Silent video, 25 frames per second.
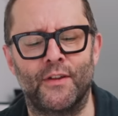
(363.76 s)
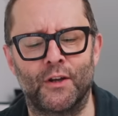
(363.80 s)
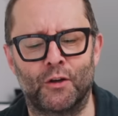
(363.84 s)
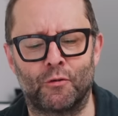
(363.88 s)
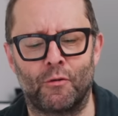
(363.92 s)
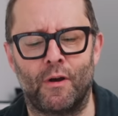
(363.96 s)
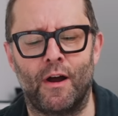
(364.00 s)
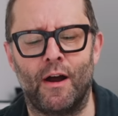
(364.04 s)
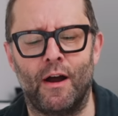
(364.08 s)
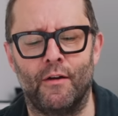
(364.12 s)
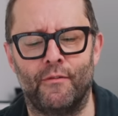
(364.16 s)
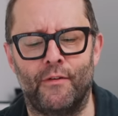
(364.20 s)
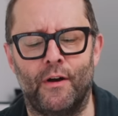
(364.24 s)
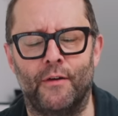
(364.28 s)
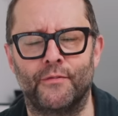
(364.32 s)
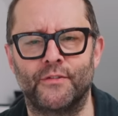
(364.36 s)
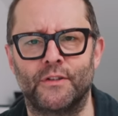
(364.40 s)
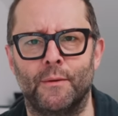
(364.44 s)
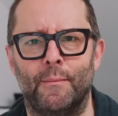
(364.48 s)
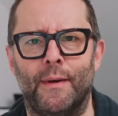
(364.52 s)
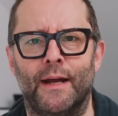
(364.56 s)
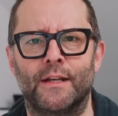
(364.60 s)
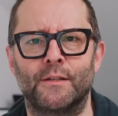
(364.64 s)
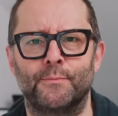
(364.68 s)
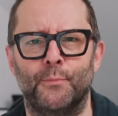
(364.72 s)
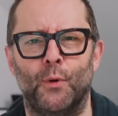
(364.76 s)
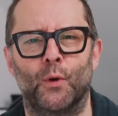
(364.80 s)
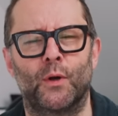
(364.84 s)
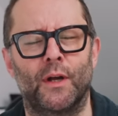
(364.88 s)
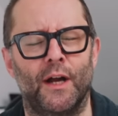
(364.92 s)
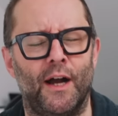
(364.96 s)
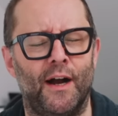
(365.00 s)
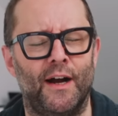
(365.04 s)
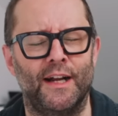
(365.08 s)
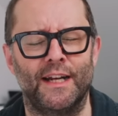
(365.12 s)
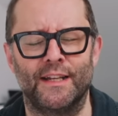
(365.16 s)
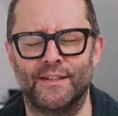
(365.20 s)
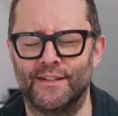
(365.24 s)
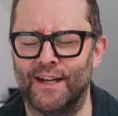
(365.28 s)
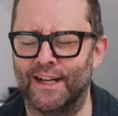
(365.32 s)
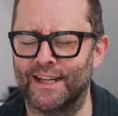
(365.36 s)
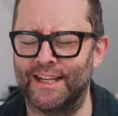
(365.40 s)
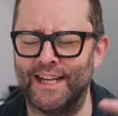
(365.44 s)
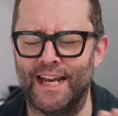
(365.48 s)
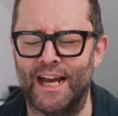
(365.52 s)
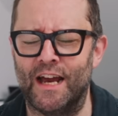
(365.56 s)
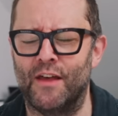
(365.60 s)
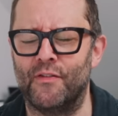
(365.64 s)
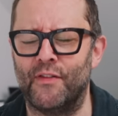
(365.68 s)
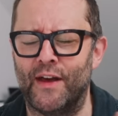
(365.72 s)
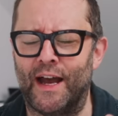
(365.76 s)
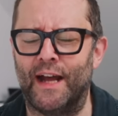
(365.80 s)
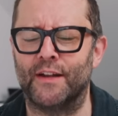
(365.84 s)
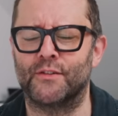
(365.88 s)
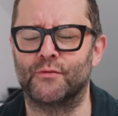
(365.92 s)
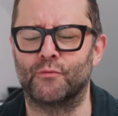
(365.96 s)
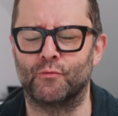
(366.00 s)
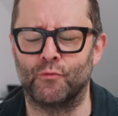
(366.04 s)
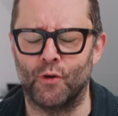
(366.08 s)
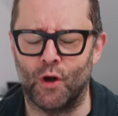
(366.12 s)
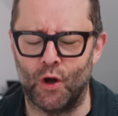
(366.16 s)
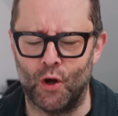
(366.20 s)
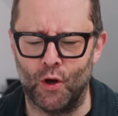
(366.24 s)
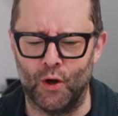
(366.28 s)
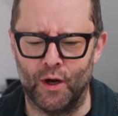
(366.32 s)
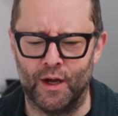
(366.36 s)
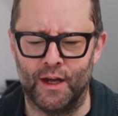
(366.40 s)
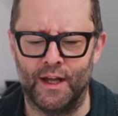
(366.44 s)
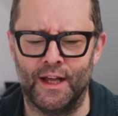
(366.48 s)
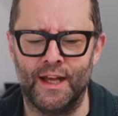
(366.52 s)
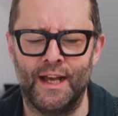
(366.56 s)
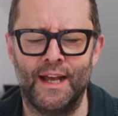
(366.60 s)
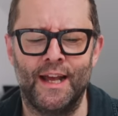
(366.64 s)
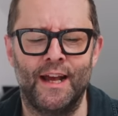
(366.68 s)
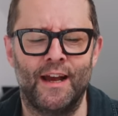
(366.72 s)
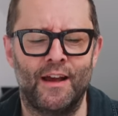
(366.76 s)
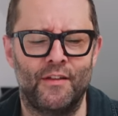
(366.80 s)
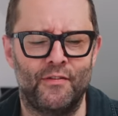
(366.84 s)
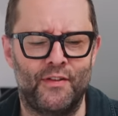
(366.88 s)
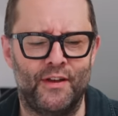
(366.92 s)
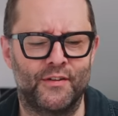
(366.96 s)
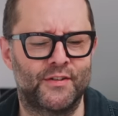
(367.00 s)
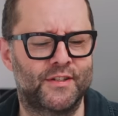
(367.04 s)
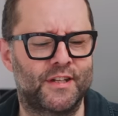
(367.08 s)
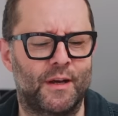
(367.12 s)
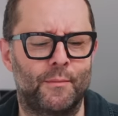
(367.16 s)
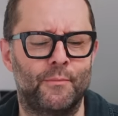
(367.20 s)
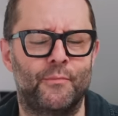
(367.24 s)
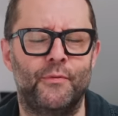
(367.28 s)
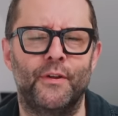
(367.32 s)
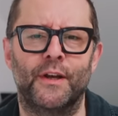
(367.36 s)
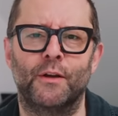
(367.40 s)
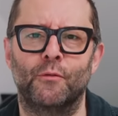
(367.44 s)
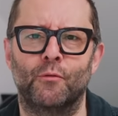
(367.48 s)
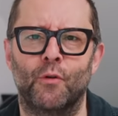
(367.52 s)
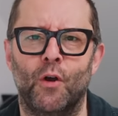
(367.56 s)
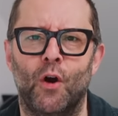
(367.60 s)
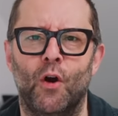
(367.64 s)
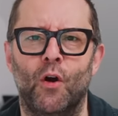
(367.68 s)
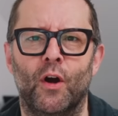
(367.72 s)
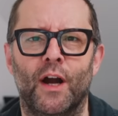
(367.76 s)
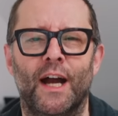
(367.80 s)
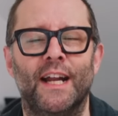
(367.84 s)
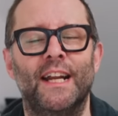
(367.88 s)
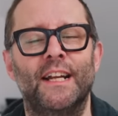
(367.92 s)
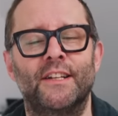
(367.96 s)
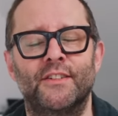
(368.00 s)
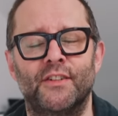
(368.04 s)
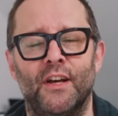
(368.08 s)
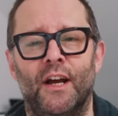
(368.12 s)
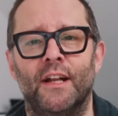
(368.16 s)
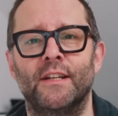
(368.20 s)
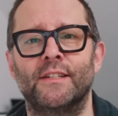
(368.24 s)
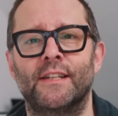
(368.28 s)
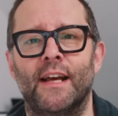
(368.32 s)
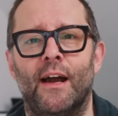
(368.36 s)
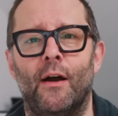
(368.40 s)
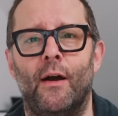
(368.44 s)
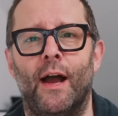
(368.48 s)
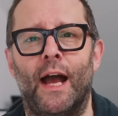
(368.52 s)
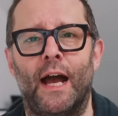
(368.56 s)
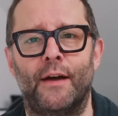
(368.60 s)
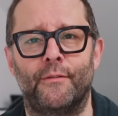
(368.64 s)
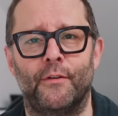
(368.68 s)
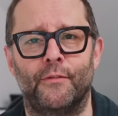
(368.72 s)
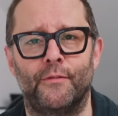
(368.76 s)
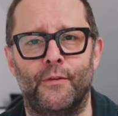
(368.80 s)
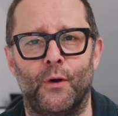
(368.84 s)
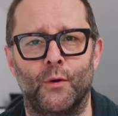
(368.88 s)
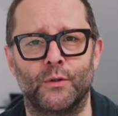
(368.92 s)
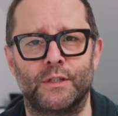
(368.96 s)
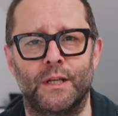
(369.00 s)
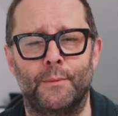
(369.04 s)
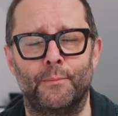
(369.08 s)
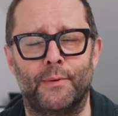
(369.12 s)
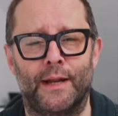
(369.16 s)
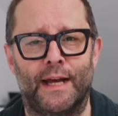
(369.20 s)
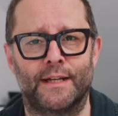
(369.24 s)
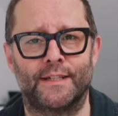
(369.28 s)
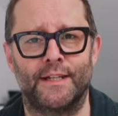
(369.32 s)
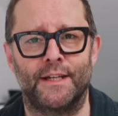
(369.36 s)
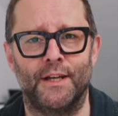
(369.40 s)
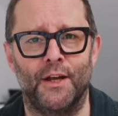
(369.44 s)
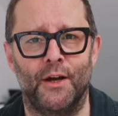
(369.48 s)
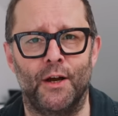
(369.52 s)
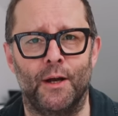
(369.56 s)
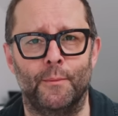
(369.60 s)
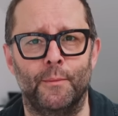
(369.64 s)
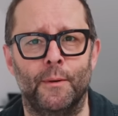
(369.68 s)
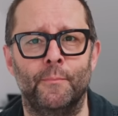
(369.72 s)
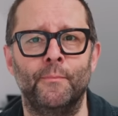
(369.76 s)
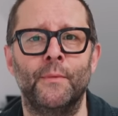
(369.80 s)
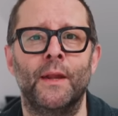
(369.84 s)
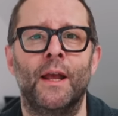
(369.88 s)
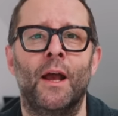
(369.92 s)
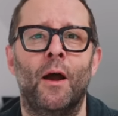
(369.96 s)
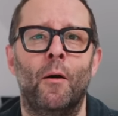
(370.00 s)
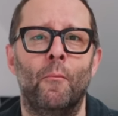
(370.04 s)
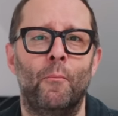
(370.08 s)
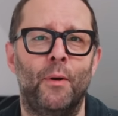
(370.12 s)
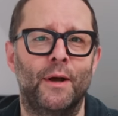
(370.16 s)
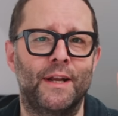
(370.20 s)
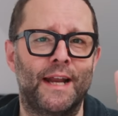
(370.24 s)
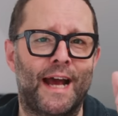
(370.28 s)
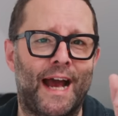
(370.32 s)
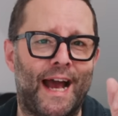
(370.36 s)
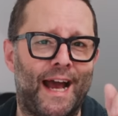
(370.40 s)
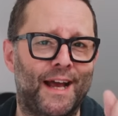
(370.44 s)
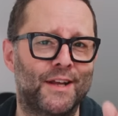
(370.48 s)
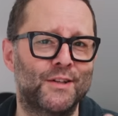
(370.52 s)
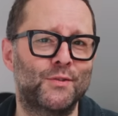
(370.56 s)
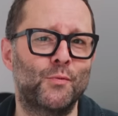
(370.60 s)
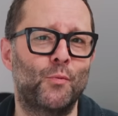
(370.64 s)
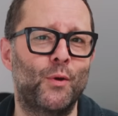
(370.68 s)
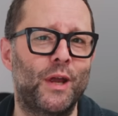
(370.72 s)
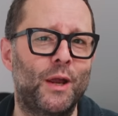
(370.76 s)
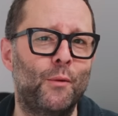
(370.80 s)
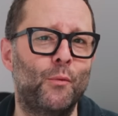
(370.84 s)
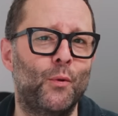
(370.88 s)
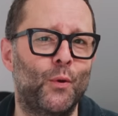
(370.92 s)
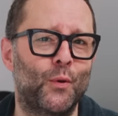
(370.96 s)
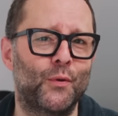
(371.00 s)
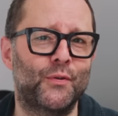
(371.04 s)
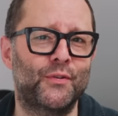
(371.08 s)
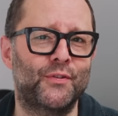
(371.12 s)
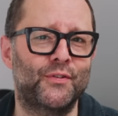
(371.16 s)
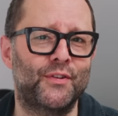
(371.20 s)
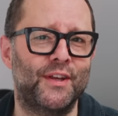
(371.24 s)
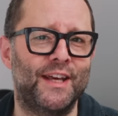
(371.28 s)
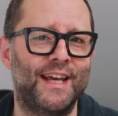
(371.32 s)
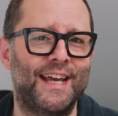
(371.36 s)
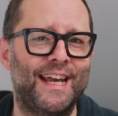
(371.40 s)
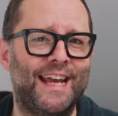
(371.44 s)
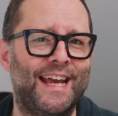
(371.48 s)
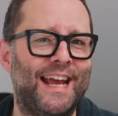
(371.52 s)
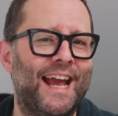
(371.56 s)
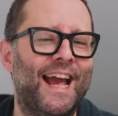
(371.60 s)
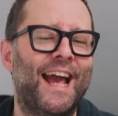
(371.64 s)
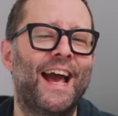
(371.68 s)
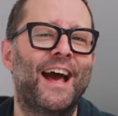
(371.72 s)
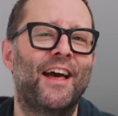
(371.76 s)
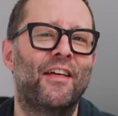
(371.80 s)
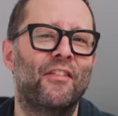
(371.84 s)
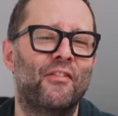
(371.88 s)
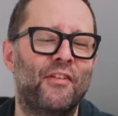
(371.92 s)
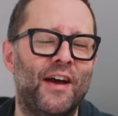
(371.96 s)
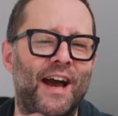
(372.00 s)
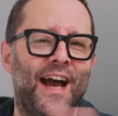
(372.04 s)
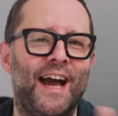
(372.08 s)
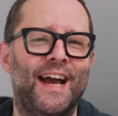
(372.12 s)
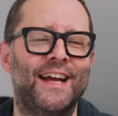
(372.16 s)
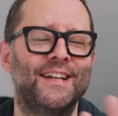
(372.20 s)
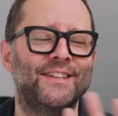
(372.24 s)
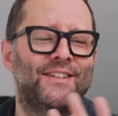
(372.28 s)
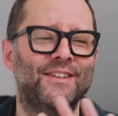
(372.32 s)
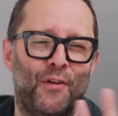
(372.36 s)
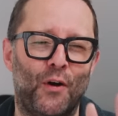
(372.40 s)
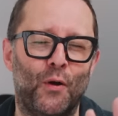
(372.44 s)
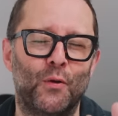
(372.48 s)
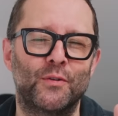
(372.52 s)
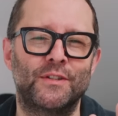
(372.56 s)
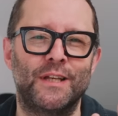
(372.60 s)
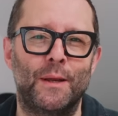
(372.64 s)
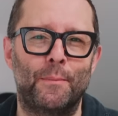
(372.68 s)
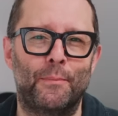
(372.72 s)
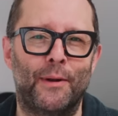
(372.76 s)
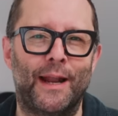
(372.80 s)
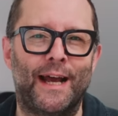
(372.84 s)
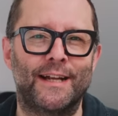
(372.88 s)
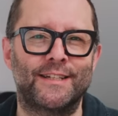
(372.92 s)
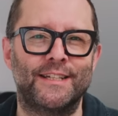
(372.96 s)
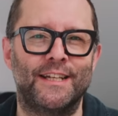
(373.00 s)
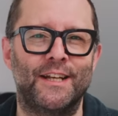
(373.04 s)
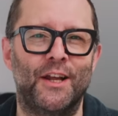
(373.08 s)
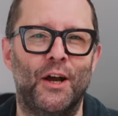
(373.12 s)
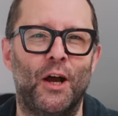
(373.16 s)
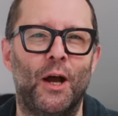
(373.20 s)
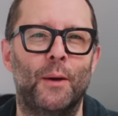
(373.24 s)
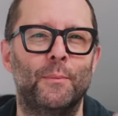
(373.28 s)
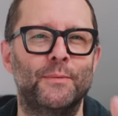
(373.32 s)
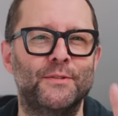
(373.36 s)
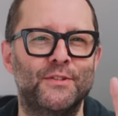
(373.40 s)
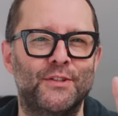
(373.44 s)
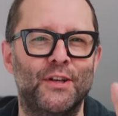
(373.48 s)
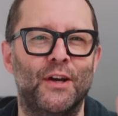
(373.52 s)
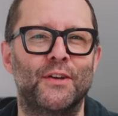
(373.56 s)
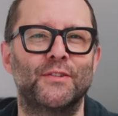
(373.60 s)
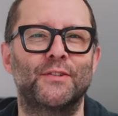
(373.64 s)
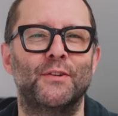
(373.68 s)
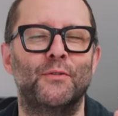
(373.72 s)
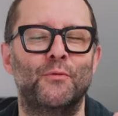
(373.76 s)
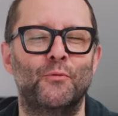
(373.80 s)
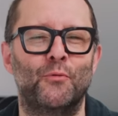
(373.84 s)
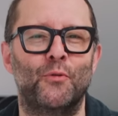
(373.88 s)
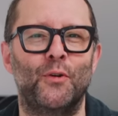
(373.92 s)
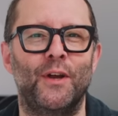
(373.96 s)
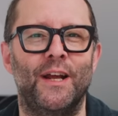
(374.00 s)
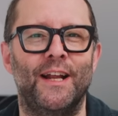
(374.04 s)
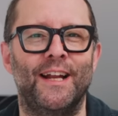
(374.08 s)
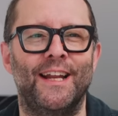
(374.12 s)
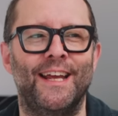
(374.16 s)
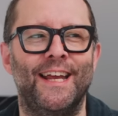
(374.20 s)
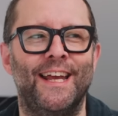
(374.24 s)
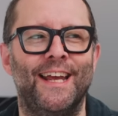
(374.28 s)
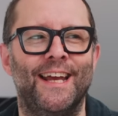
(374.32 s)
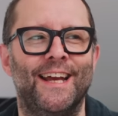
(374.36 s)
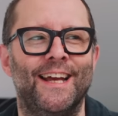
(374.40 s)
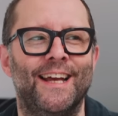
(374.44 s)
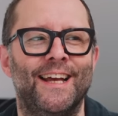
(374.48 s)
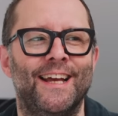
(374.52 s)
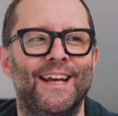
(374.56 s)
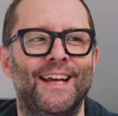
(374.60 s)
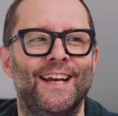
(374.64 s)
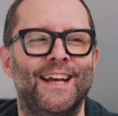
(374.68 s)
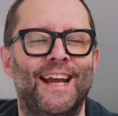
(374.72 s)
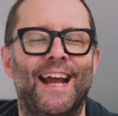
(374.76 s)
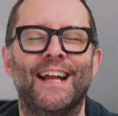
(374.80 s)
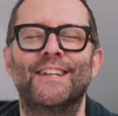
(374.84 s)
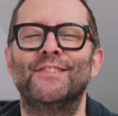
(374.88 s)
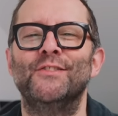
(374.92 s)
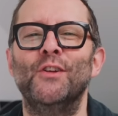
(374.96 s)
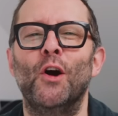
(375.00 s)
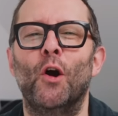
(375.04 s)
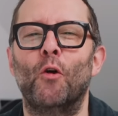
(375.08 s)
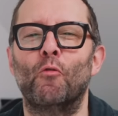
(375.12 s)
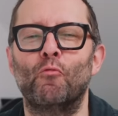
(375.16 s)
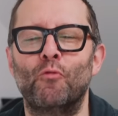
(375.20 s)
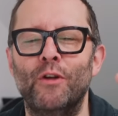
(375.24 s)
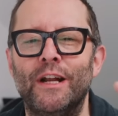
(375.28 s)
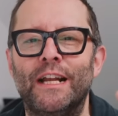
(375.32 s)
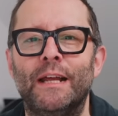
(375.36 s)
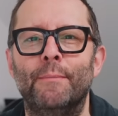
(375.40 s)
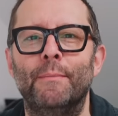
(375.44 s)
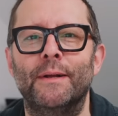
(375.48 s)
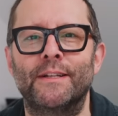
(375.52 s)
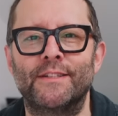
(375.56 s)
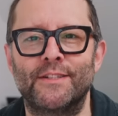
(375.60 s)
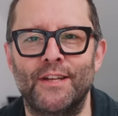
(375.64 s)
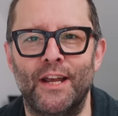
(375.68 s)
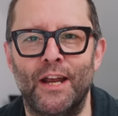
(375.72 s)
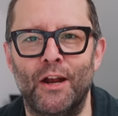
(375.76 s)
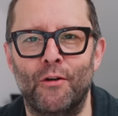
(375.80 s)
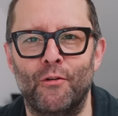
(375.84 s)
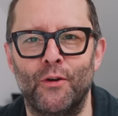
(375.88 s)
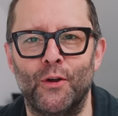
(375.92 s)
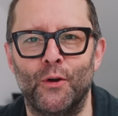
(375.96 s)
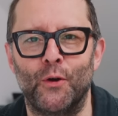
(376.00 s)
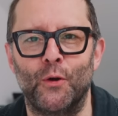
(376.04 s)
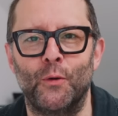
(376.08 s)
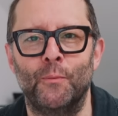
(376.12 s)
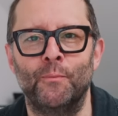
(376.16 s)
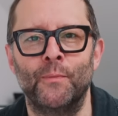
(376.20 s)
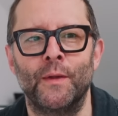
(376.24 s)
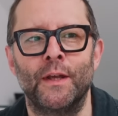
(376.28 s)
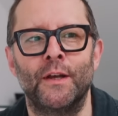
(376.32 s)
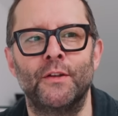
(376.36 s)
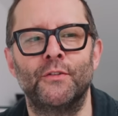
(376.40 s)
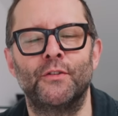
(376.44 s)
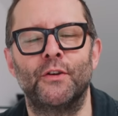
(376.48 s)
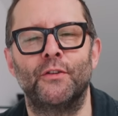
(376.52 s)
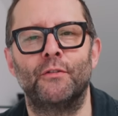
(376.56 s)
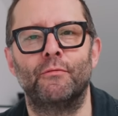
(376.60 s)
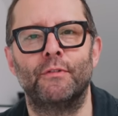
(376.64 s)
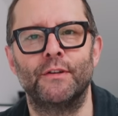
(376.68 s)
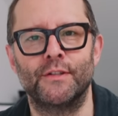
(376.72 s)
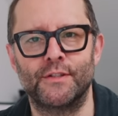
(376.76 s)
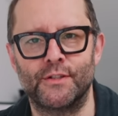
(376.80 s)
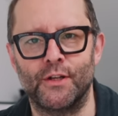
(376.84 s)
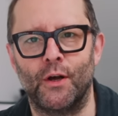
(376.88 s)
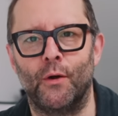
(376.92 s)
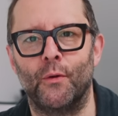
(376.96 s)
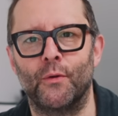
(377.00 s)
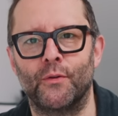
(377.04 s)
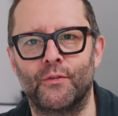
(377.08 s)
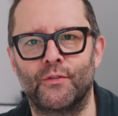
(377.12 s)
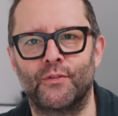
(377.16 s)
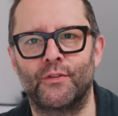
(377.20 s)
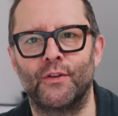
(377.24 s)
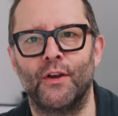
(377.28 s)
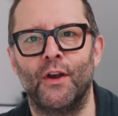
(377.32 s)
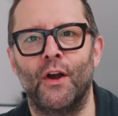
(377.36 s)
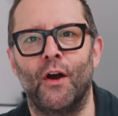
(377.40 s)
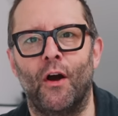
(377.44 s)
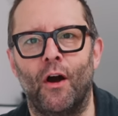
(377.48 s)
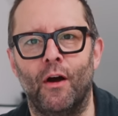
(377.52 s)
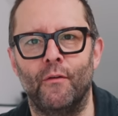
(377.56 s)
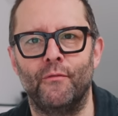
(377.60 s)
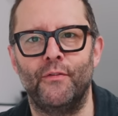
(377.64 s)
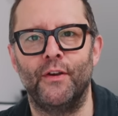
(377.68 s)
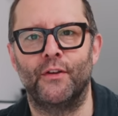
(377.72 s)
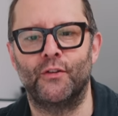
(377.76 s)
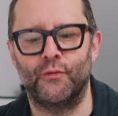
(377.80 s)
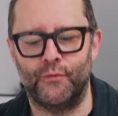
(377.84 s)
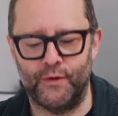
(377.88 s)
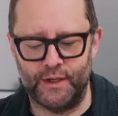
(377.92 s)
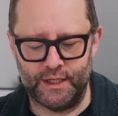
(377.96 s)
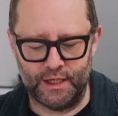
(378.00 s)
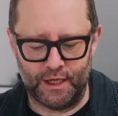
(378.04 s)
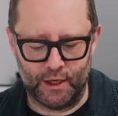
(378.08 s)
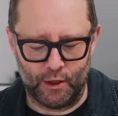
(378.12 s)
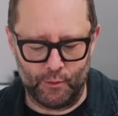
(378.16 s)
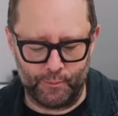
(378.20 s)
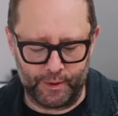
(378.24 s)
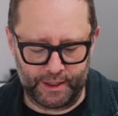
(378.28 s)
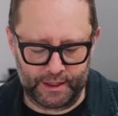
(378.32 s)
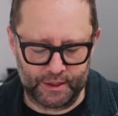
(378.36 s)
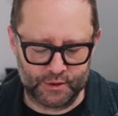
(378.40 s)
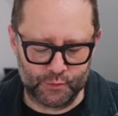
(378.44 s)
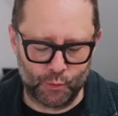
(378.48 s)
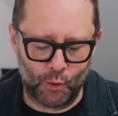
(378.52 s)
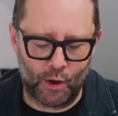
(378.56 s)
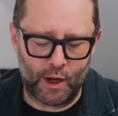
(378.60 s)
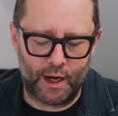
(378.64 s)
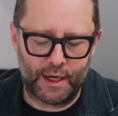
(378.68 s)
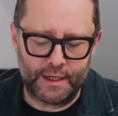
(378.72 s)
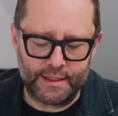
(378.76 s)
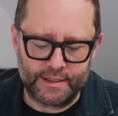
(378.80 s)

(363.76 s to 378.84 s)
the graph off to Mads Buchardt and he's like, yeah, that's wrong. There's something wrong. And it turns out I have a faulty Platin Hub. But as we will see, that faulty Platin Hub doesn't really, it's not really material to the results of this video. Because what I